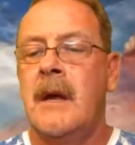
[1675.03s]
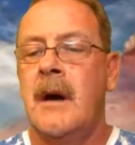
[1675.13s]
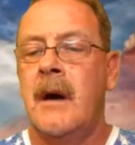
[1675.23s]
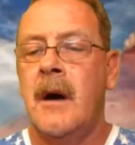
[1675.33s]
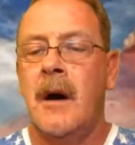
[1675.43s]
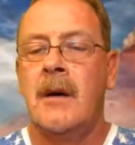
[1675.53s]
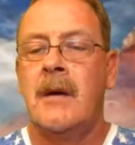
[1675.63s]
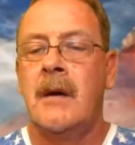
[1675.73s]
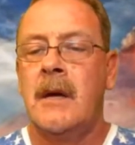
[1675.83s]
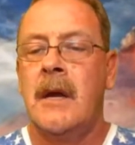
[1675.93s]

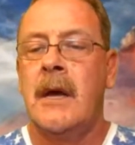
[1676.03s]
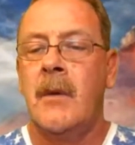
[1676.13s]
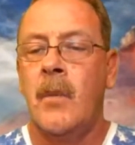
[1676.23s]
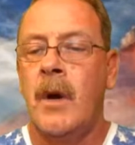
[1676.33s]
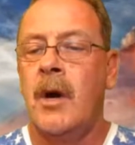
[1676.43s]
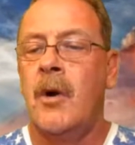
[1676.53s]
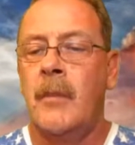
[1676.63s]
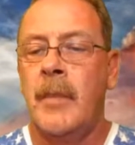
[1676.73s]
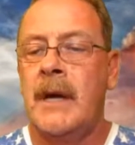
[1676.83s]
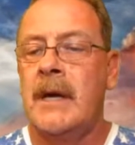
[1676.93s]
it will
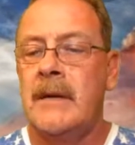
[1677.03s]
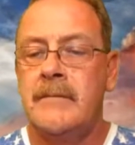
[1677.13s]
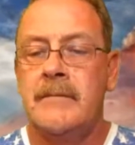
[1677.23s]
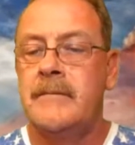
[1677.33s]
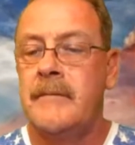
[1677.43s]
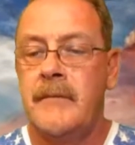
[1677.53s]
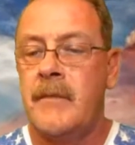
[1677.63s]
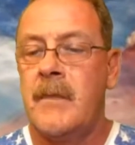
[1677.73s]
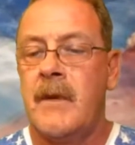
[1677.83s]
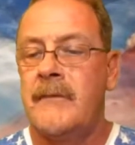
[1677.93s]
be
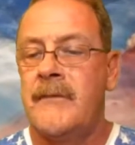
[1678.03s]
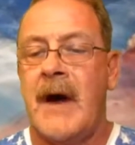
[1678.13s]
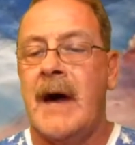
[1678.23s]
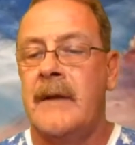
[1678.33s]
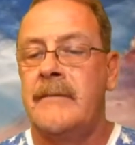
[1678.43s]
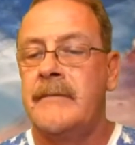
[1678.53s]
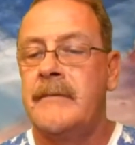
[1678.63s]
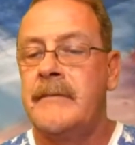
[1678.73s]
fine.